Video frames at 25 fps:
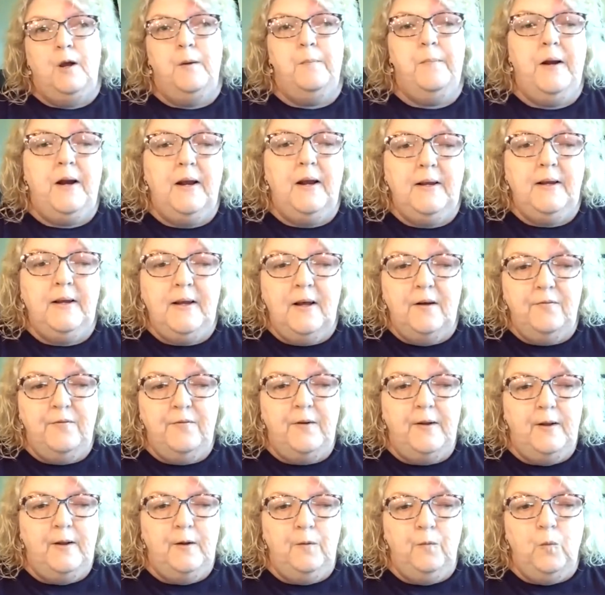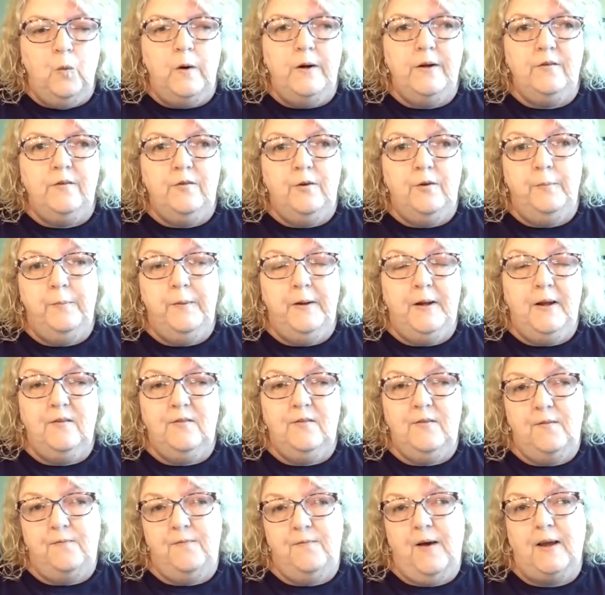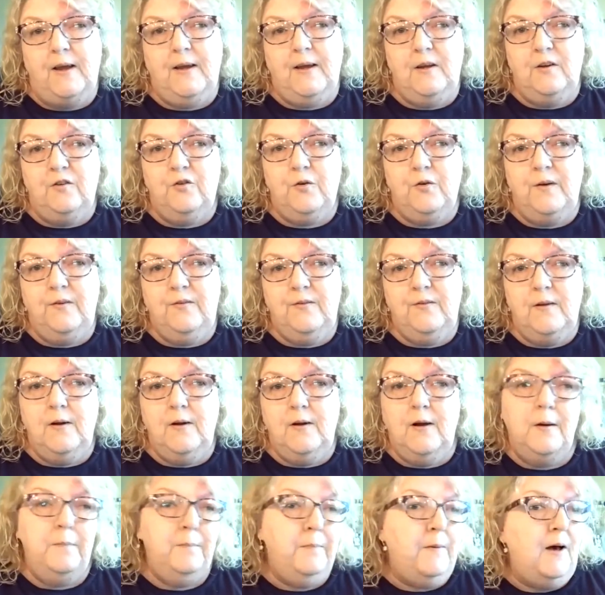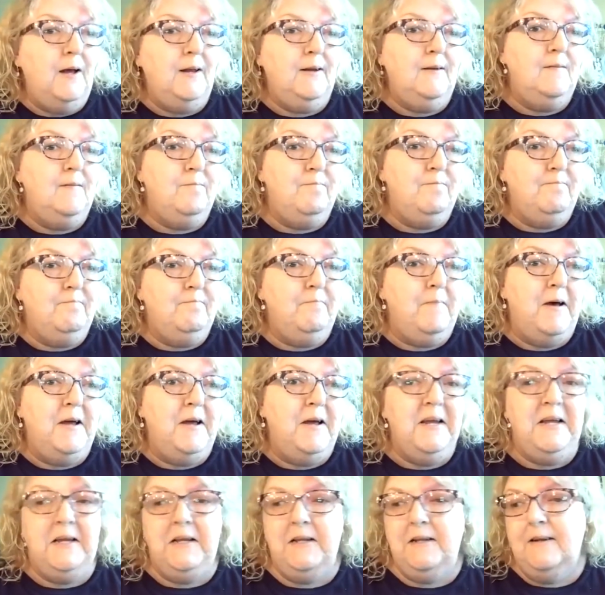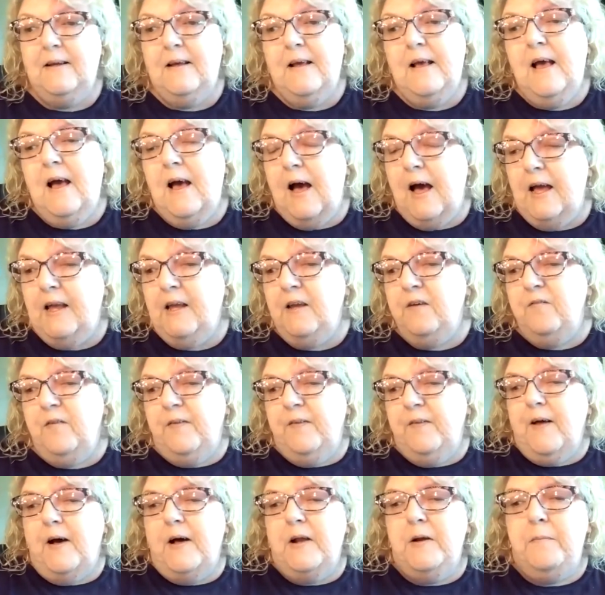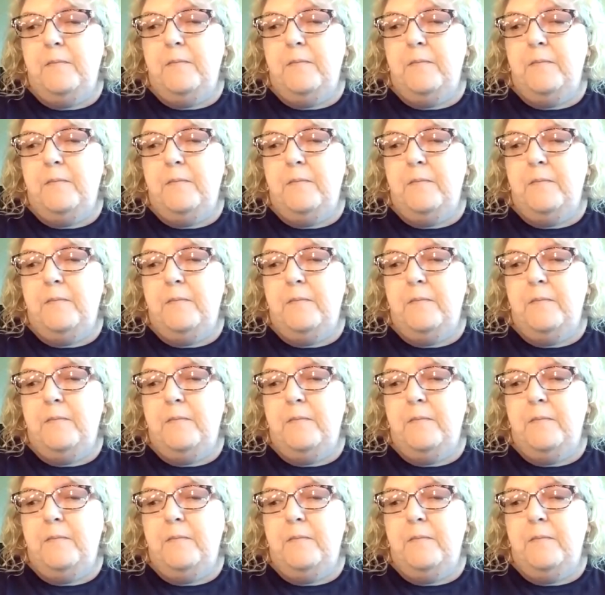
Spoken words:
but I definitely want to because if I can dress it up, I might. I even thought